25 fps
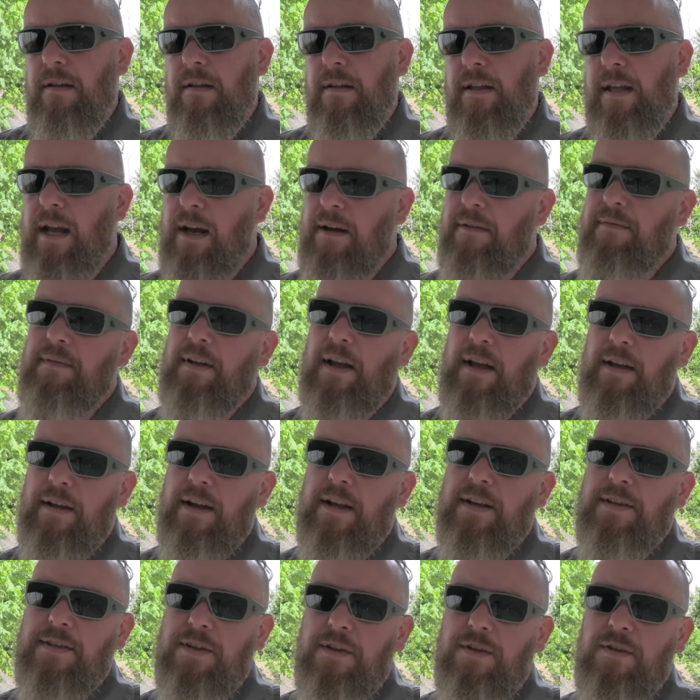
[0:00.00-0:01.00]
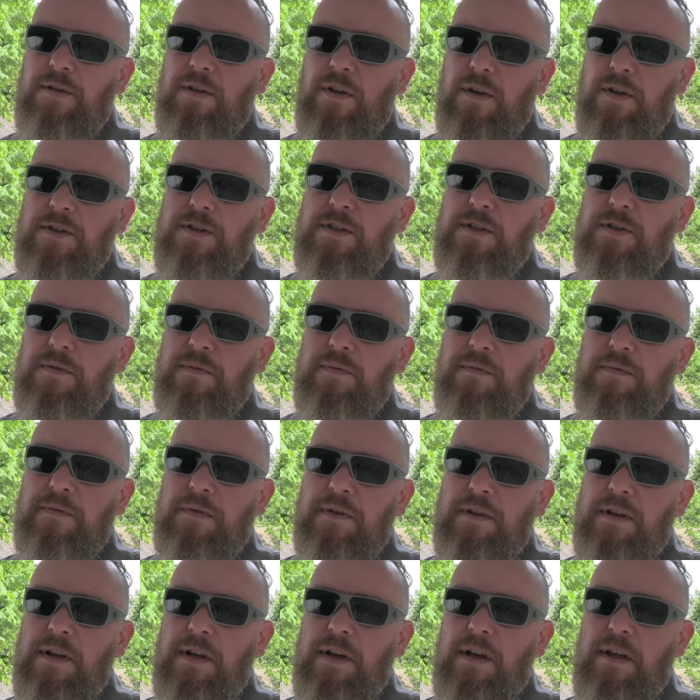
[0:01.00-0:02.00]
yeah, I guess that's
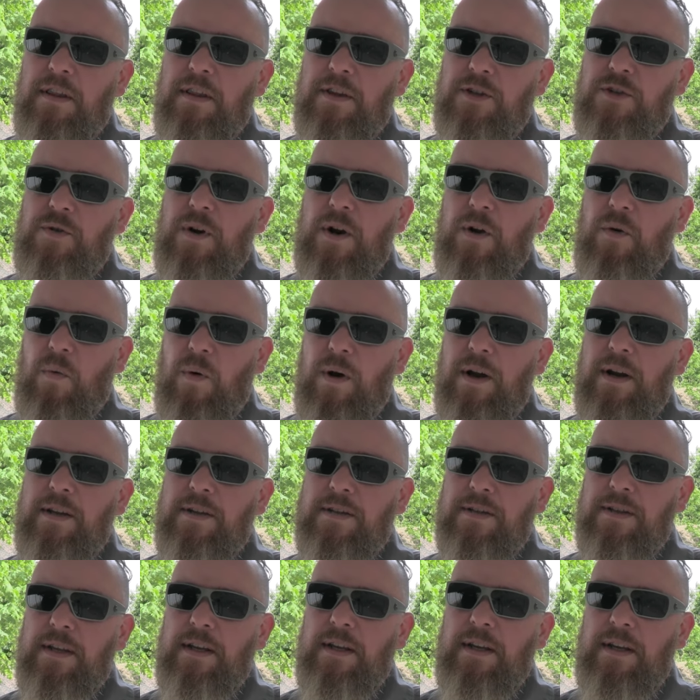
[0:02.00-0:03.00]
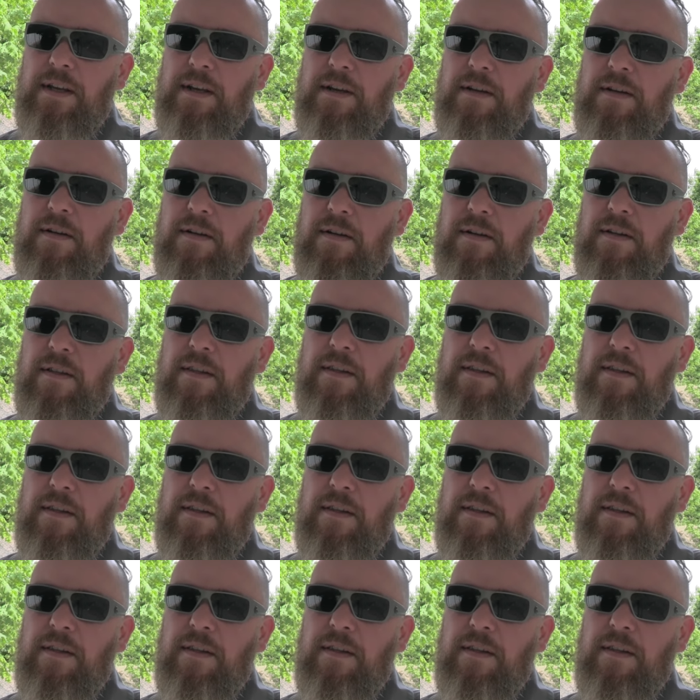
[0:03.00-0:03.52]
Strike 1 is the